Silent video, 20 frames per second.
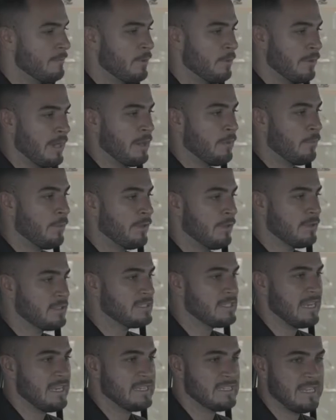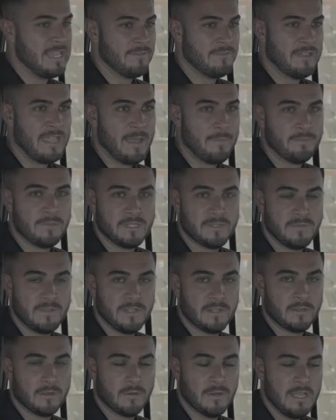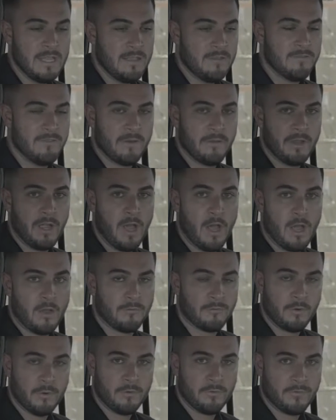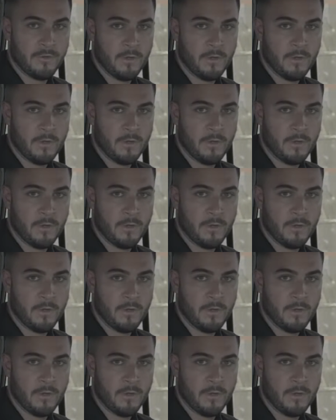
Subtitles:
But what I will say is they have kept this vehicle very off-road